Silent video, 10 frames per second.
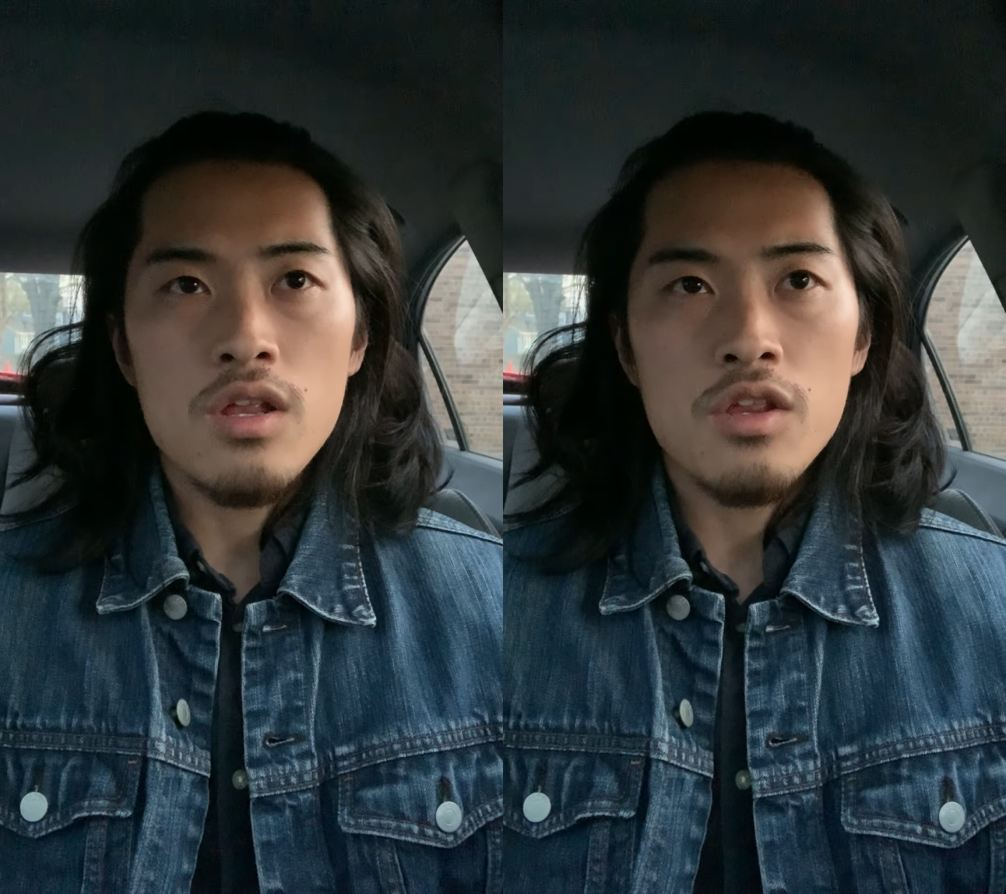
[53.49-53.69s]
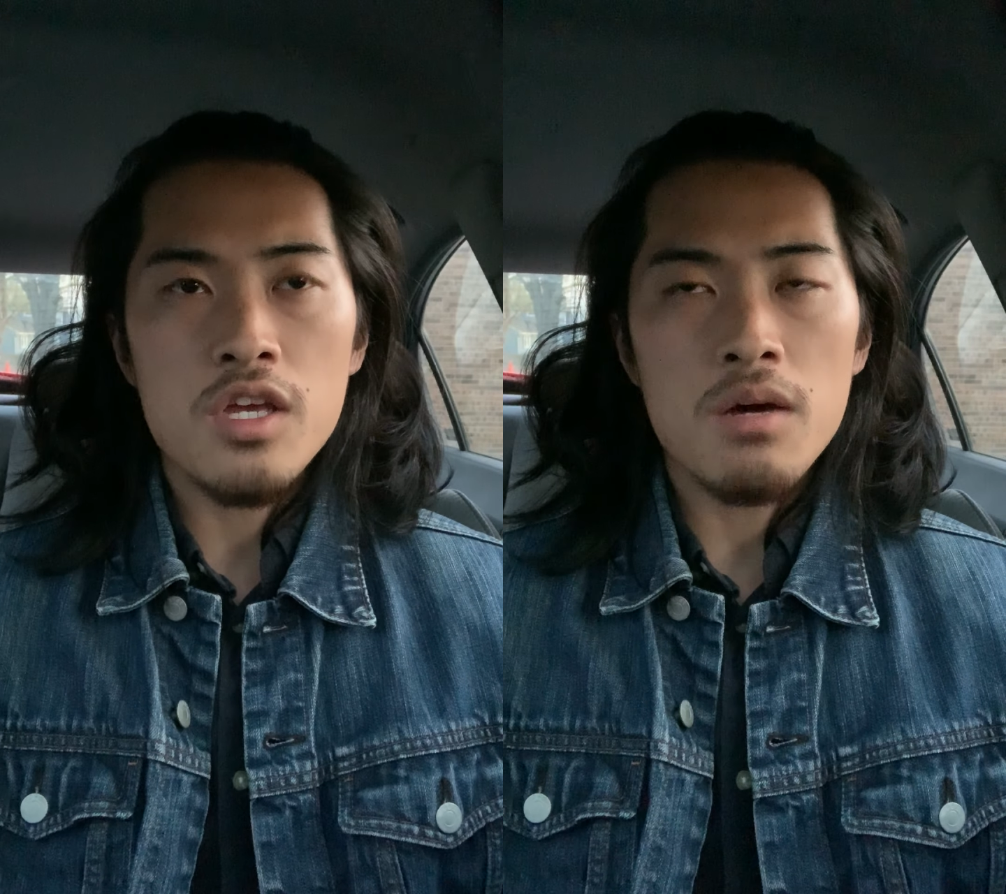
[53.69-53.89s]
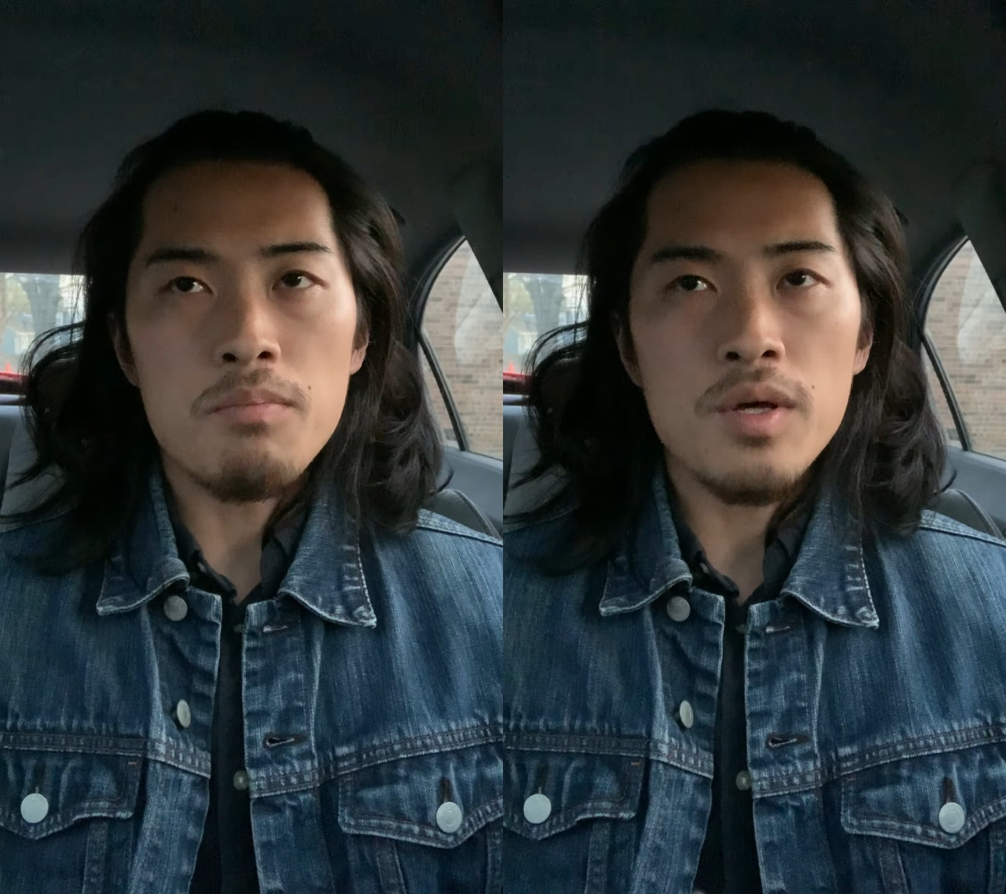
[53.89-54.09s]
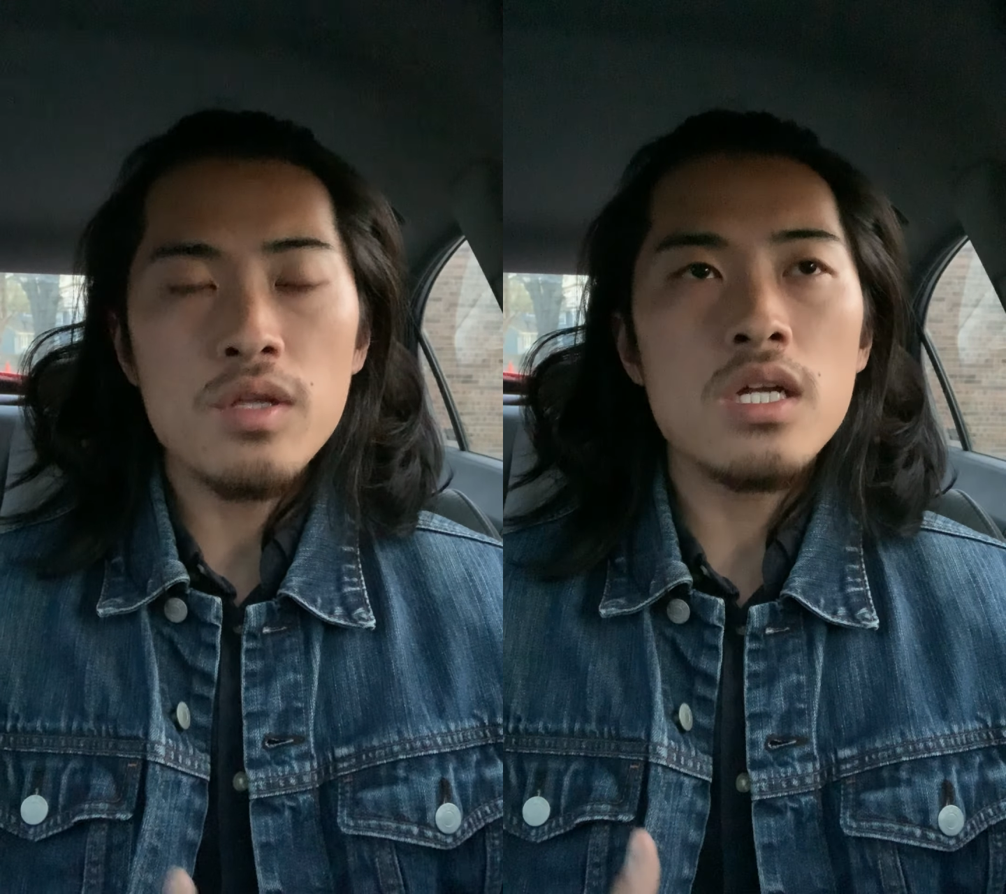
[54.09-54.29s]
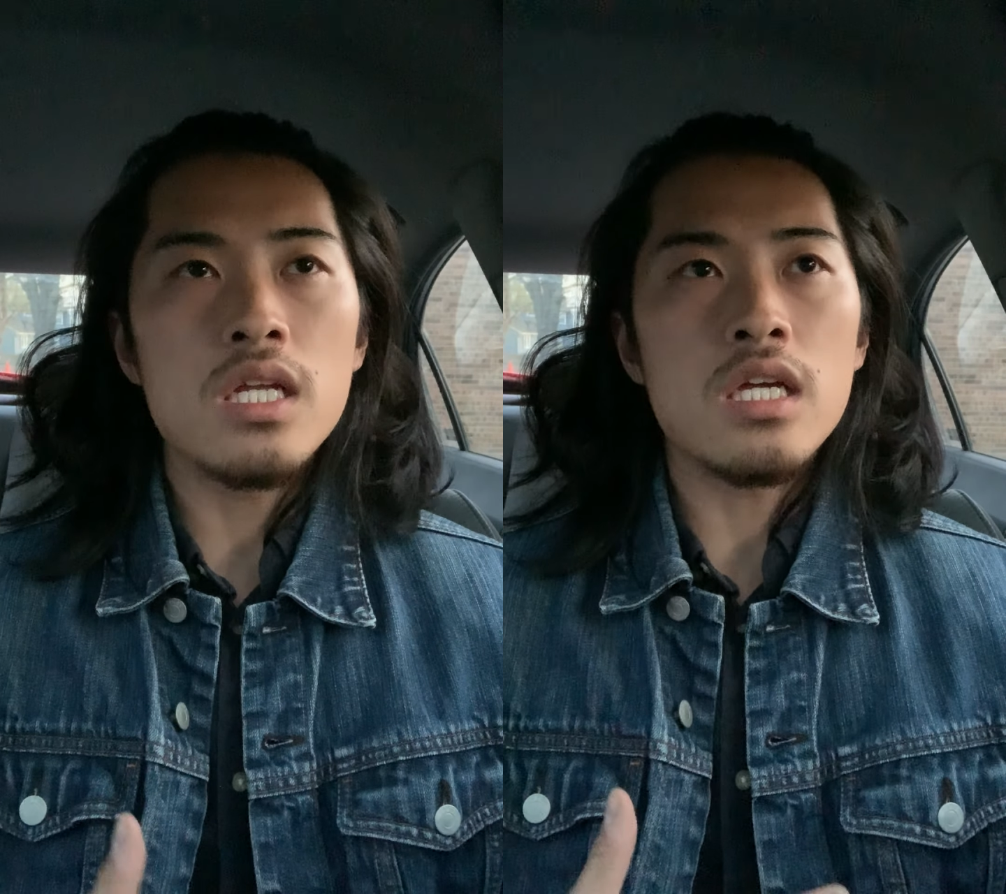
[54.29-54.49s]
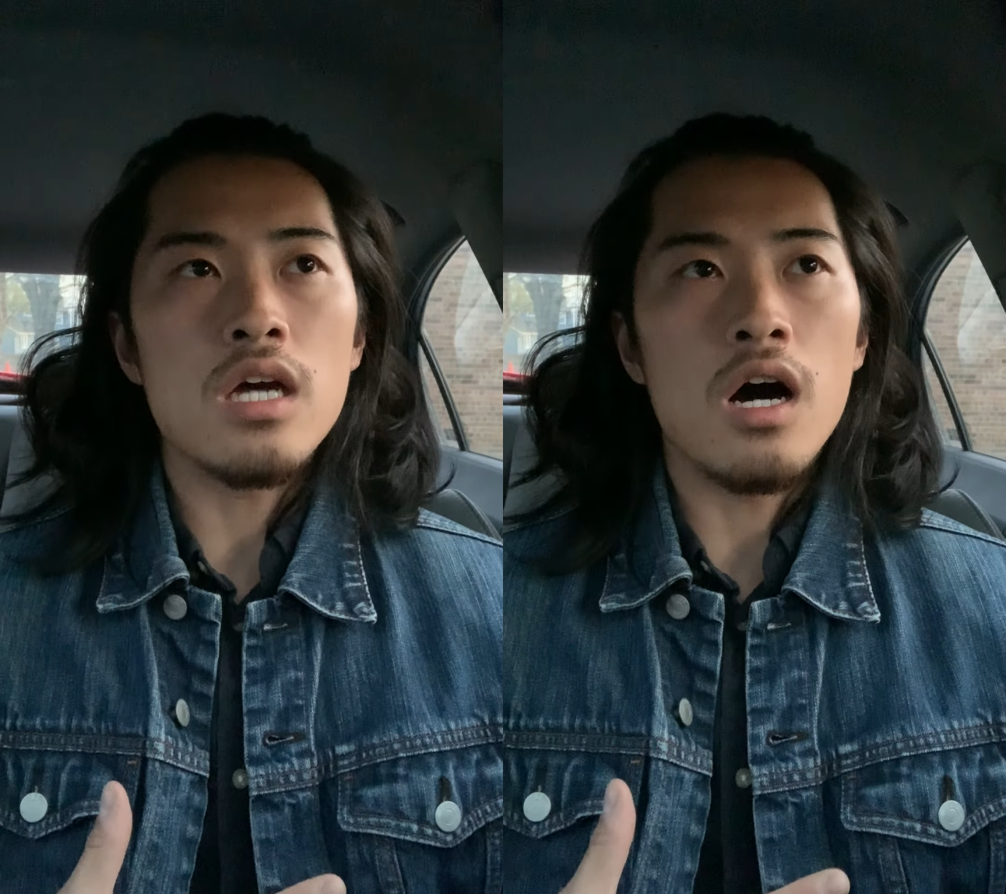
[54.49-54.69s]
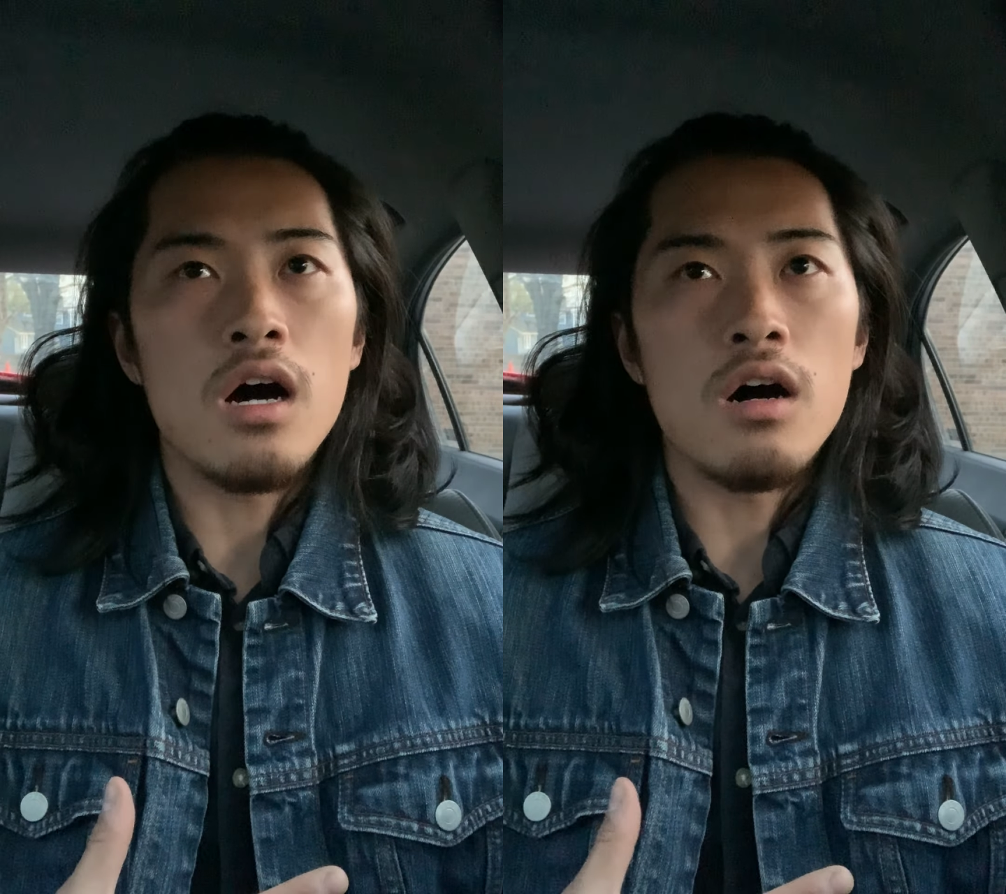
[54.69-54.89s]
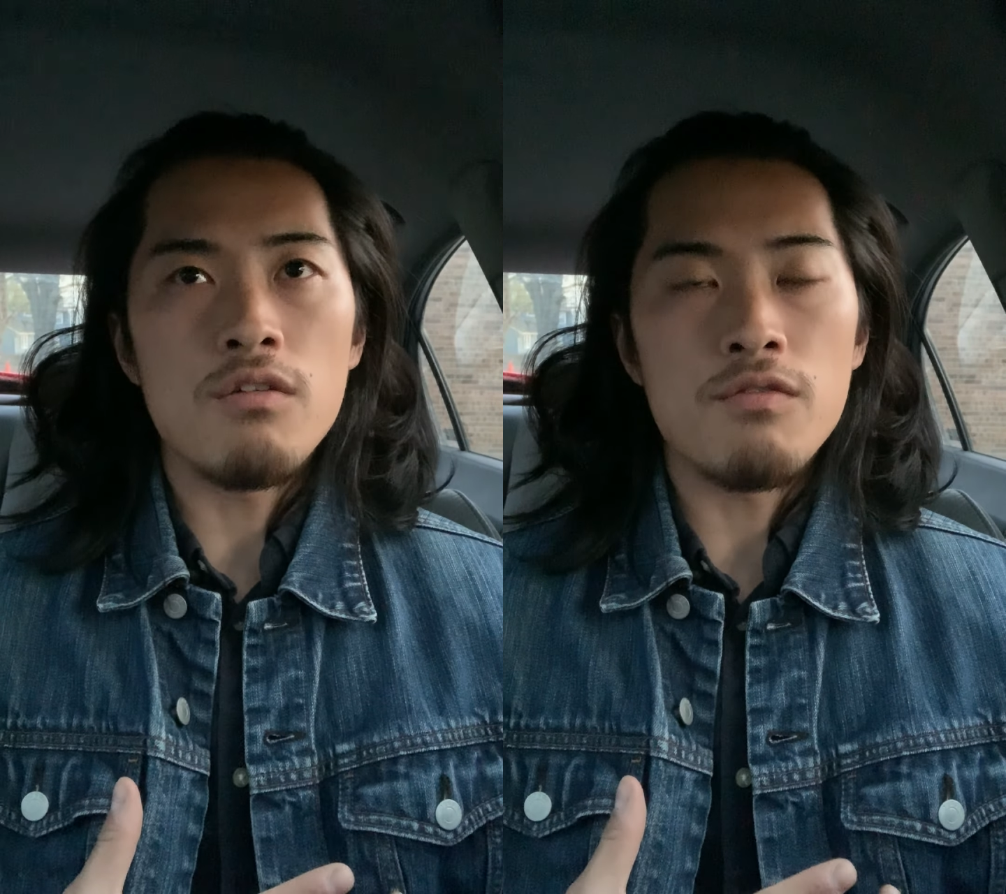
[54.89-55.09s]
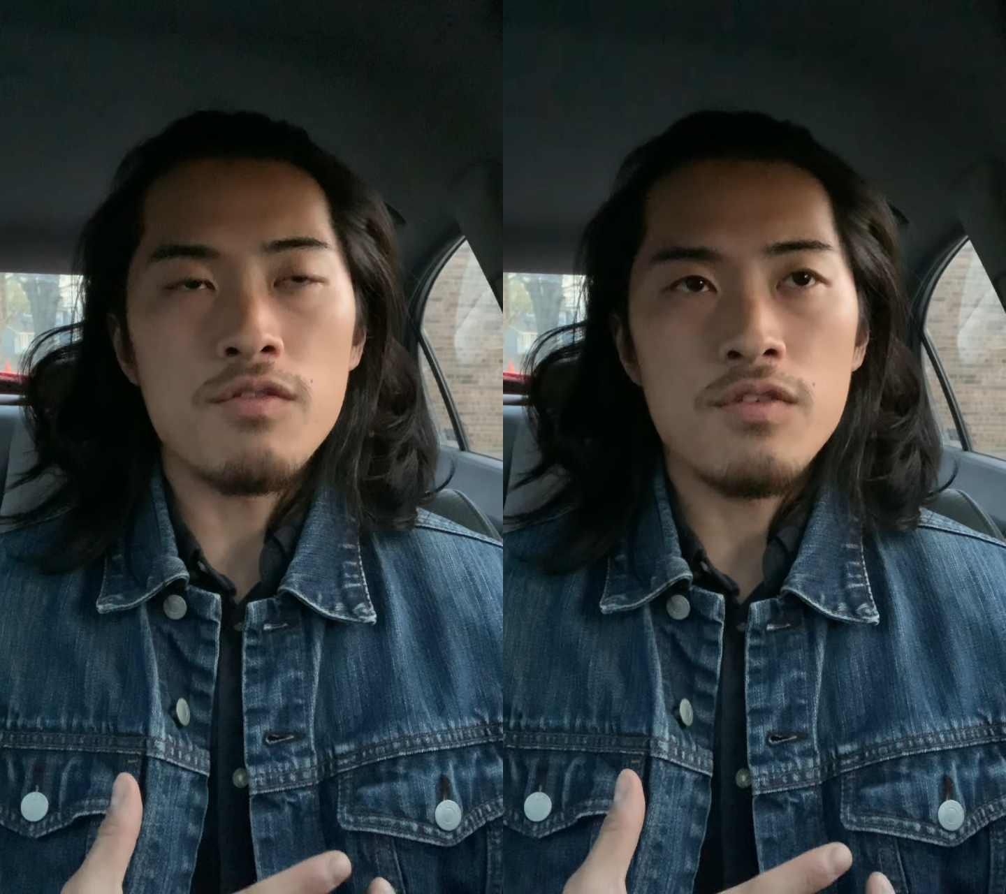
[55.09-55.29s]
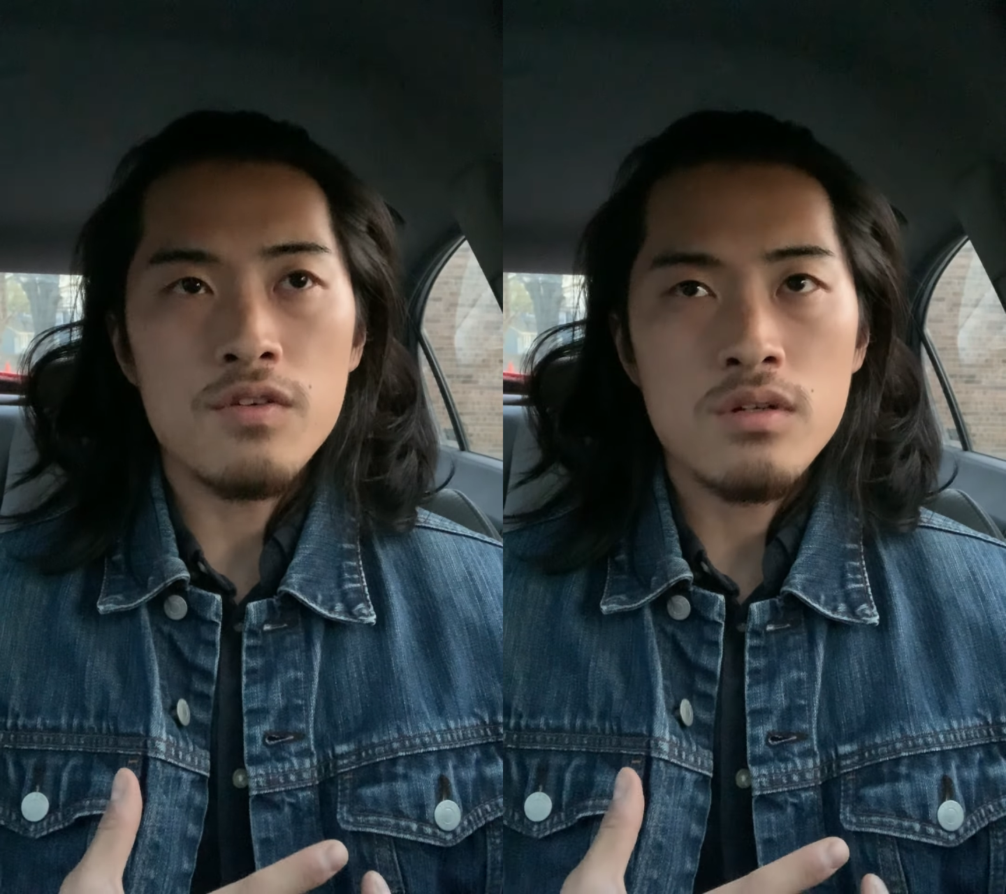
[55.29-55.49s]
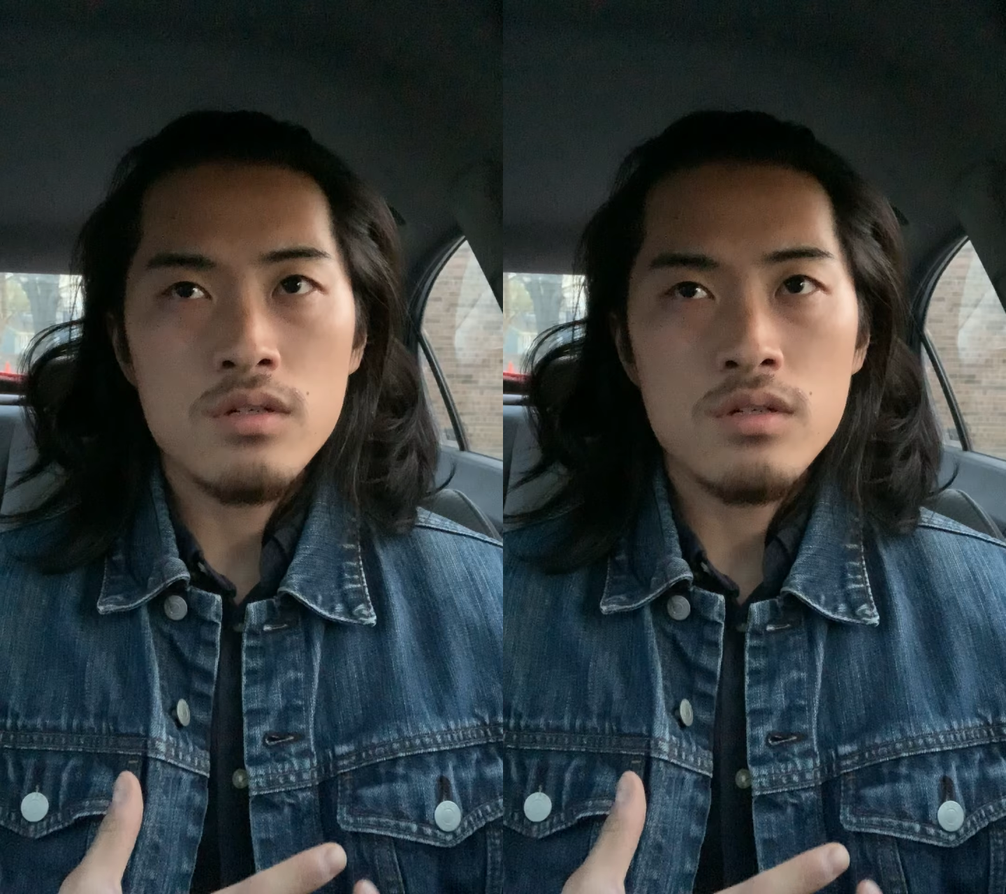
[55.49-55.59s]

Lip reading: the ability of